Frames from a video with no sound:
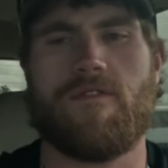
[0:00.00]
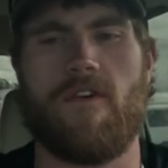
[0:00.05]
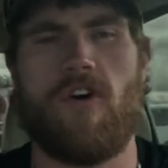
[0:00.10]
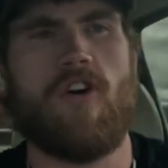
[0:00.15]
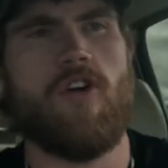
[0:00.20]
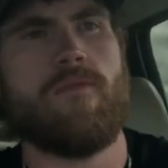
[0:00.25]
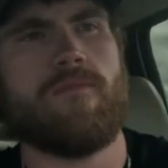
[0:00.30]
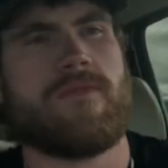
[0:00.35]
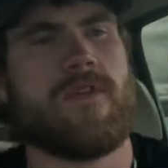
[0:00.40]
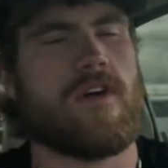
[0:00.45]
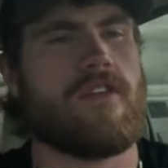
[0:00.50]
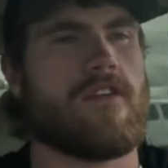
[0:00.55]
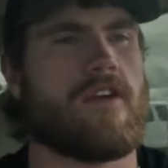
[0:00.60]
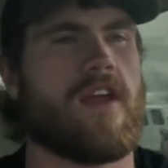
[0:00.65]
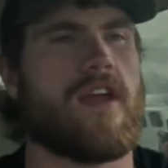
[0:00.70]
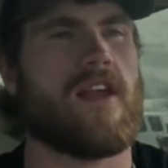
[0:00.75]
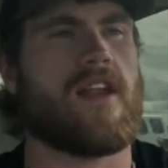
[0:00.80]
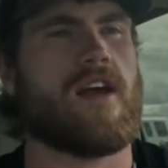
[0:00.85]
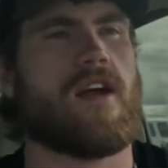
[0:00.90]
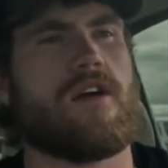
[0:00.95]
home, another
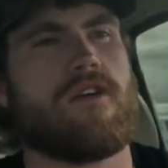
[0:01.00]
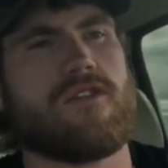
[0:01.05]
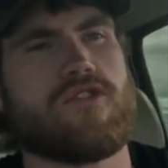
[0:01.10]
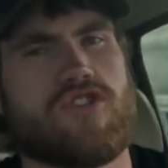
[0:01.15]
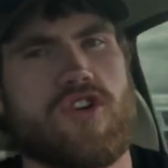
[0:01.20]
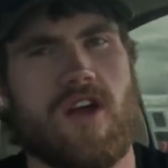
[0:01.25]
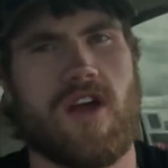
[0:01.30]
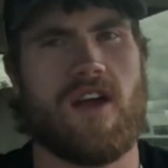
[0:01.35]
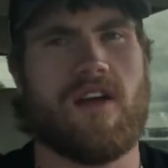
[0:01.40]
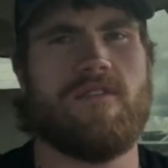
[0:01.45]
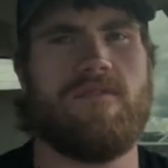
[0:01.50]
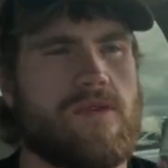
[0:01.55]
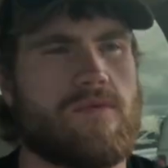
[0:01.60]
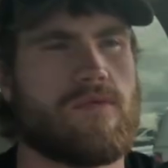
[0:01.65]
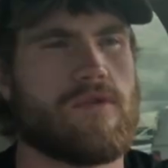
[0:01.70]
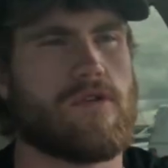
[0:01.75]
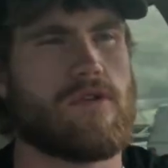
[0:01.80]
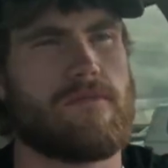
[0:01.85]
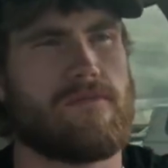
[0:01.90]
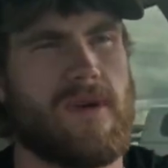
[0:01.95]
8-hour drive, and
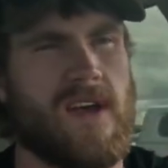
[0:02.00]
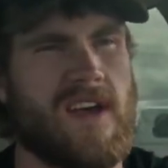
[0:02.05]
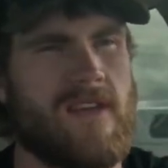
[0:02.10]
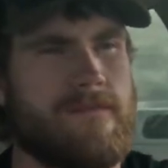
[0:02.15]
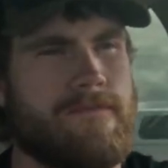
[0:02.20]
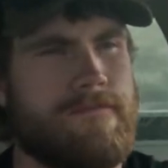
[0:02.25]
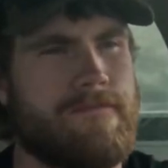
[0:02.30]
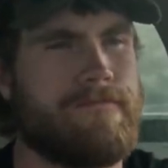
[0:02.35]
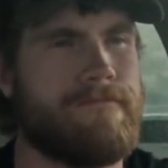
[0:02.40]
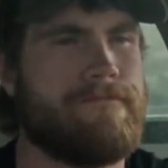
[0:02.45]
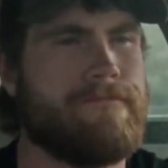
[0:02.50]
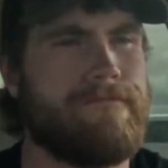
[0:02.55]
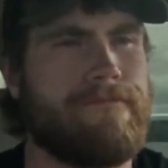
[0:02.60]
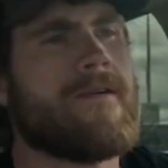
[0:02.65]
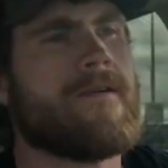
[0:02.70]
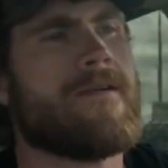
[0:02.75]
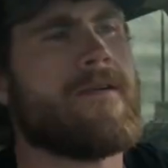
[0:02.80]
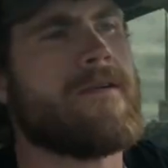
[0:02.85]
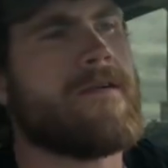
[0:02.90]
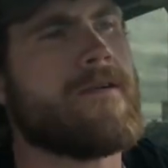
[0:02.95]
we'll go to bed.
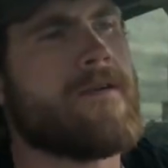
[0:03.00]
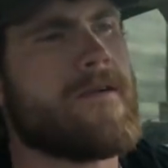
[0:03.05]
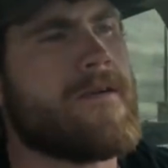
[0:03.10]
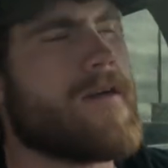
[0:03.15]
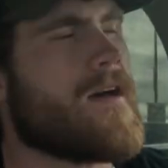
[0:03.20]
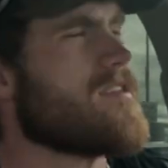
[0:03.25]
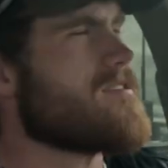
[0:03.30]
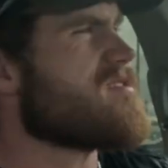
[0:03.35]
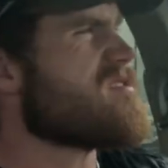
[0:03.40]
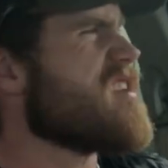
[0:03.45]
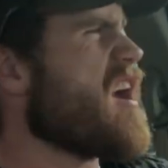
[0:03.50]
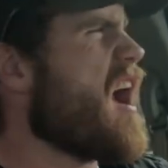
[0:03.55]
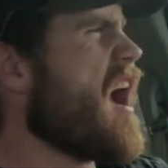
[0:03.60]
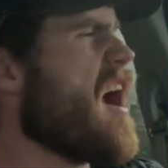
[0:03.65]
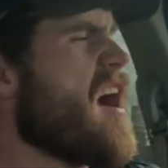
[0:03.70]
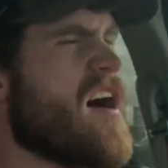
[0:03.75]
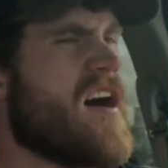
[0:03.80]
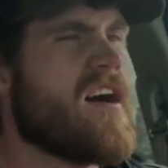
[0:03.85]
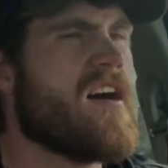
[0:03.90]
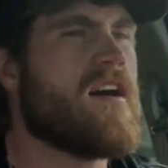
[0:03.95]
That's
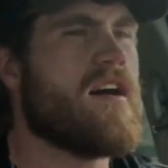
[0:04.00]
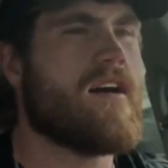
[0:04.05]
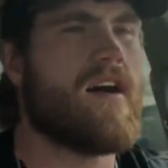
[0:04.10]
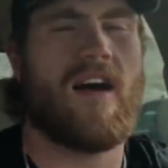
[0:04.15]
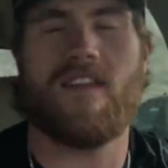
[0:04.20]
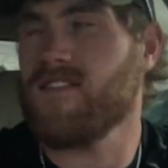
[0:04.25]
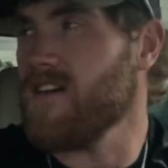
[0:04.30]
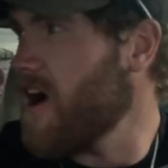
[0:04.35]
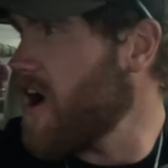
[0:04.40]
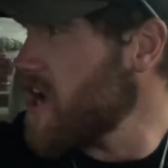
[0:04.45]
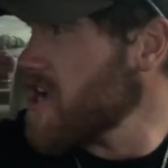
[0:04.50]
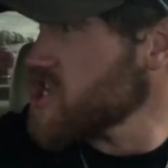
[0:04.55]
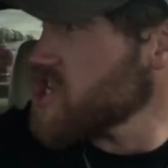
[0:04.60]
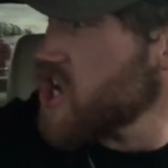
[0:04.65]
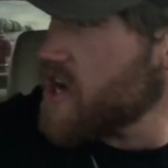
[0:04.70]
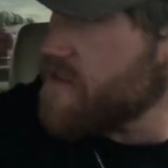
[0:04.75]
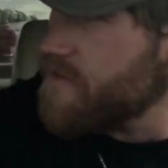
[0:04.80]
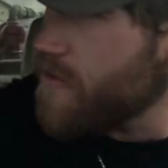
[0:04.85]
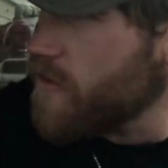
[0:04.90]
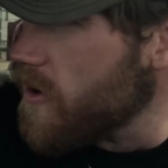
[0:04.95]
a
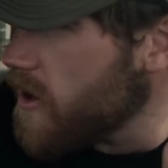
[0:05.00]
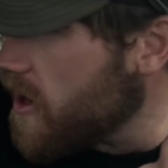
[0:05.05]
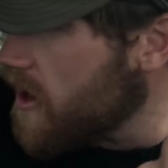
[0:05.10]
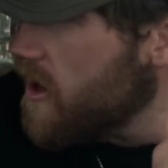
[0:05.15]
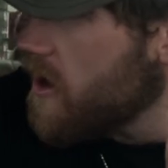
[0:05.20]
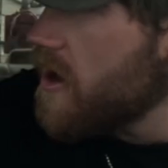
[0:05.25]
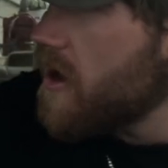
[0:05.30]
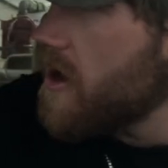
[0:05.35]
Hotshot for you.